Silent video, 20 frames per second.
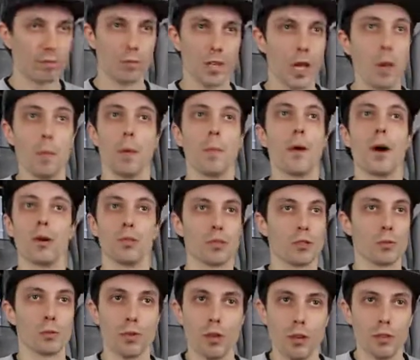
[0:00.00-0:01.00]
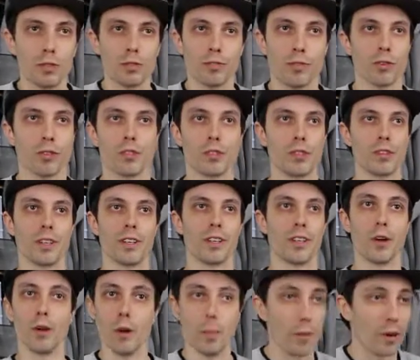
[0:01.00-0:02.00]
came about, since we all first started
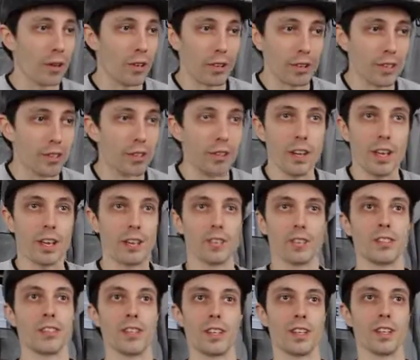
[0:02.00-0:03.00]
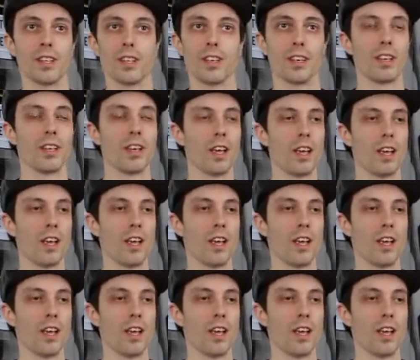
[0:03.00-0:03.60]
hearing about it on the internet and seeing it.